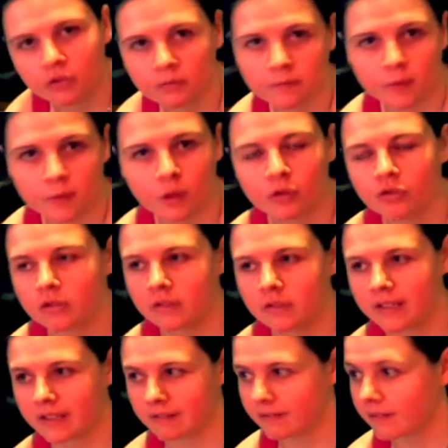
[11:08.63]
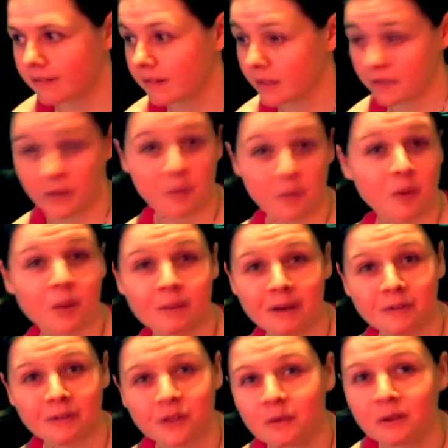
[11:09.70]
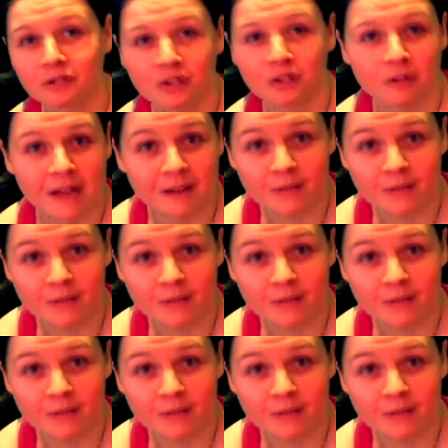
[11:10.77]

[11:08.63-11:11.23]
unfortunately, because I wore them out so much, I don't have